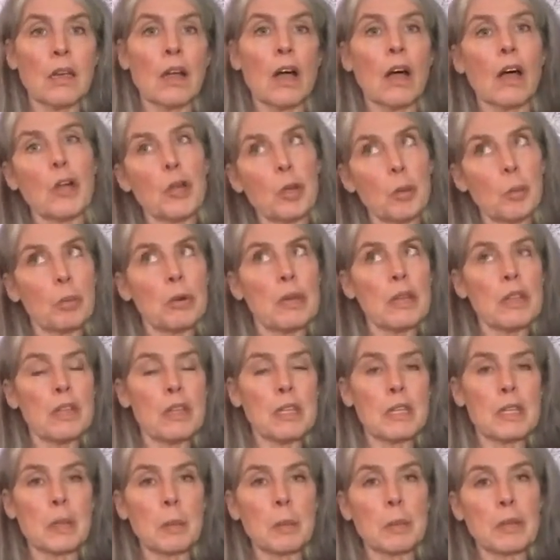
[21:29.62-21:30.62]
Are you
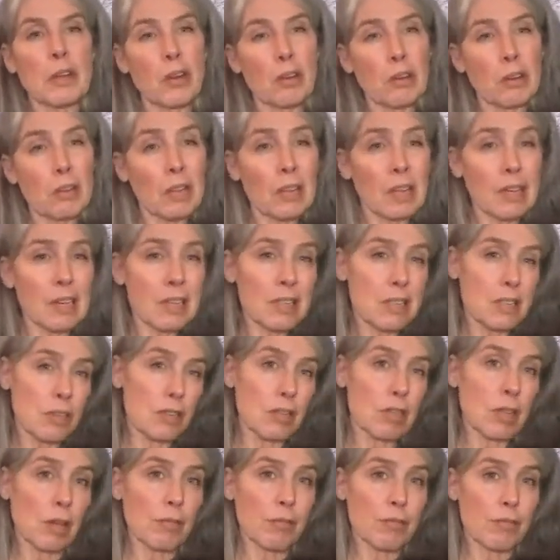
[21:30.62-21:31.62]
breathing deeply? Are you letting
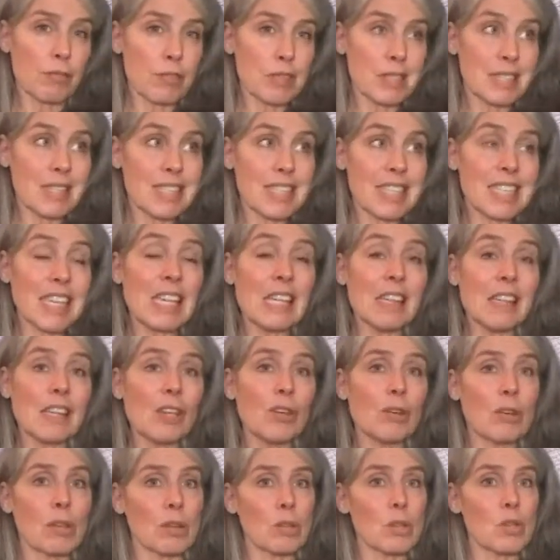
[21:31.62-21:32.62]
yourself see that
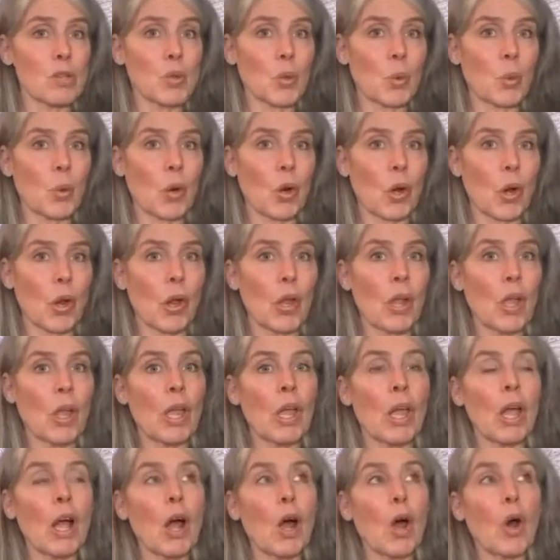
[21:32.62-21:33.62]
you can soar?
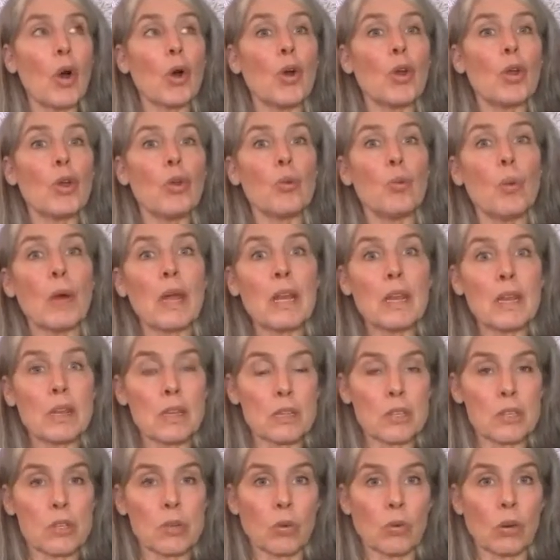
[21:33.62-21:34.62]
Are you ready
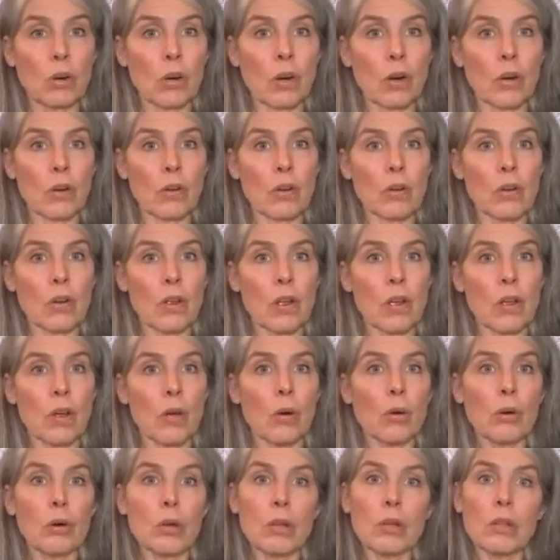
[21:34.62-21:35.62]
to soar?
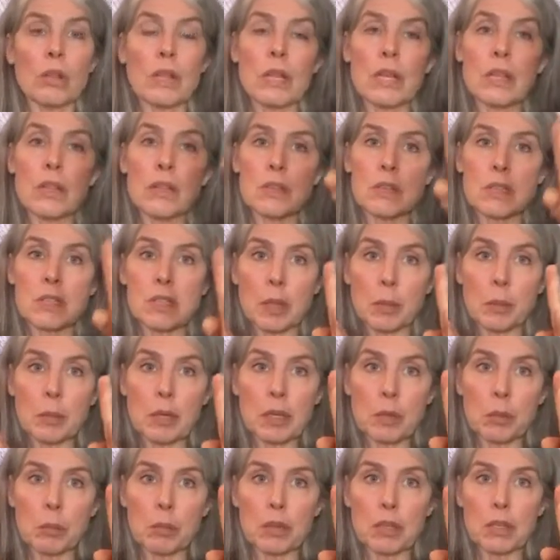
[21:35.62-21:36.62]
Or are you letting those
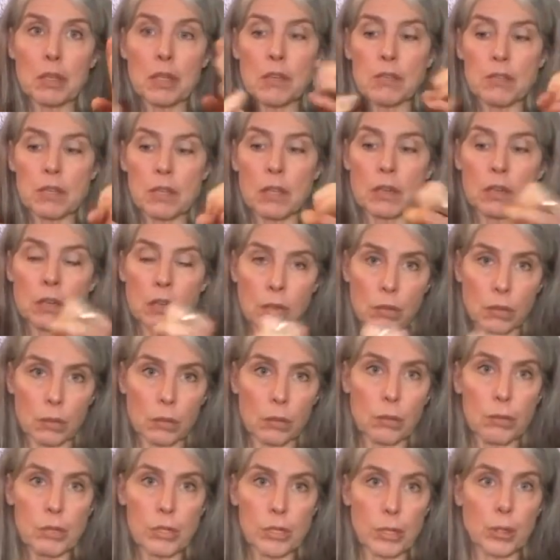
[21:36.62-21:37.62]
limiting beliefs
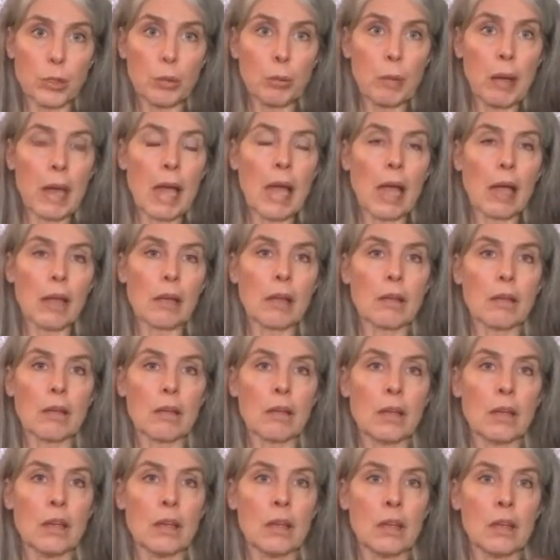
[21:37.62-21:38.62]
hold you back?
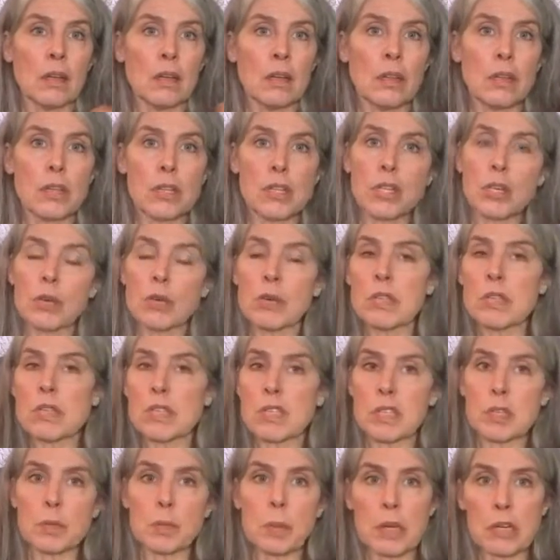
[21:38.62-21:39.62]
The two ends of
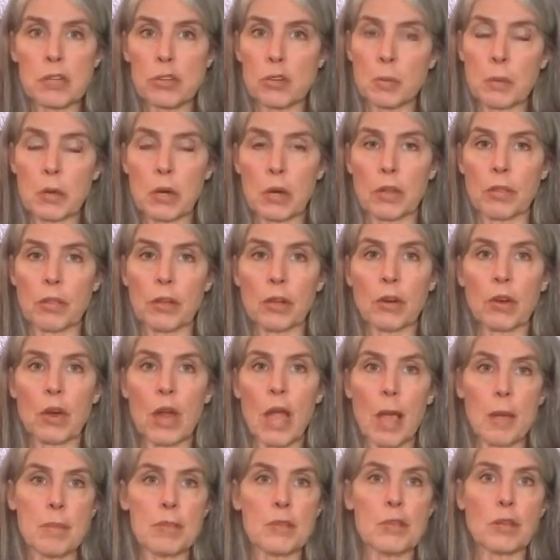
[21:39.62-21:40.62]
the spectrum here, I think, are
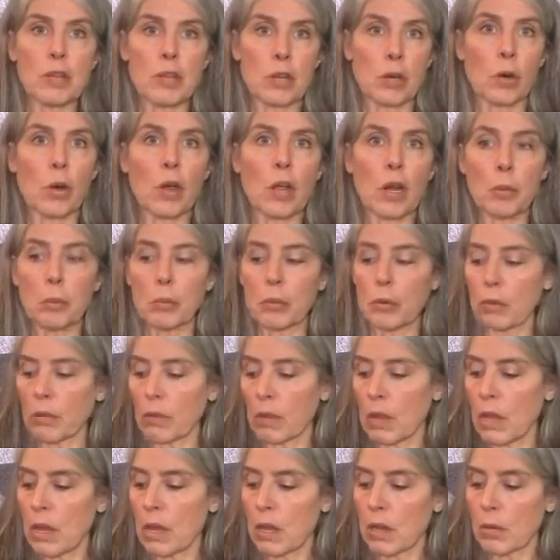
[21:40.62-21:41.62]
absolutely incredible,
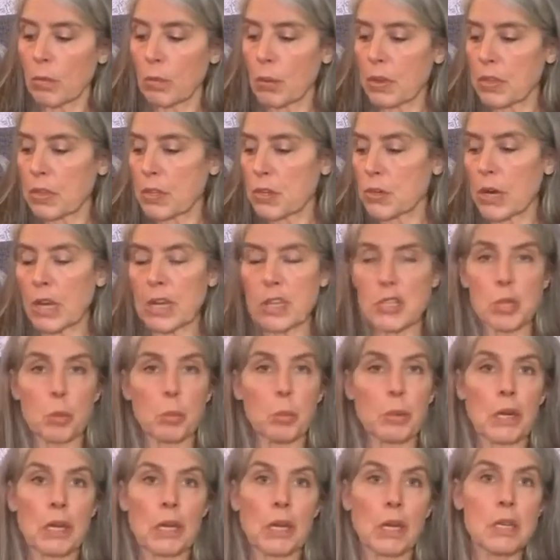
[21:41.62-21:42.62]
what the dragons are
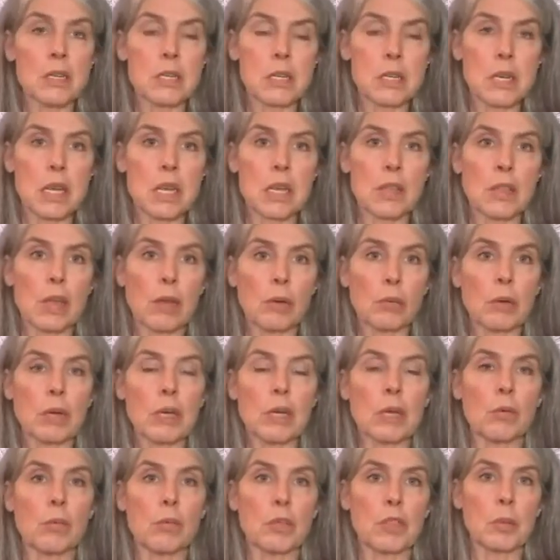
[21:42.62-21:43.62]
bringing in today in that
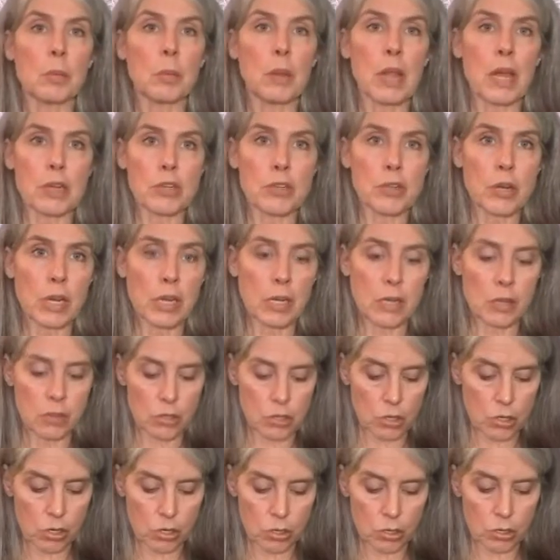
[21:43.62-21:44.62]
reading with the black dragon and the
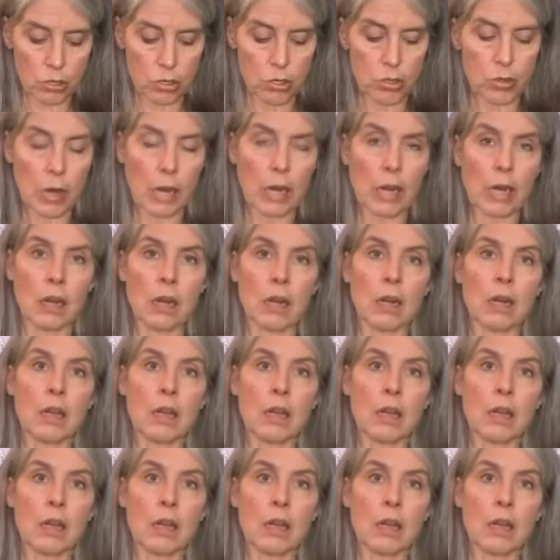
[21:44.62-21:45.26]
chartreuse dragon.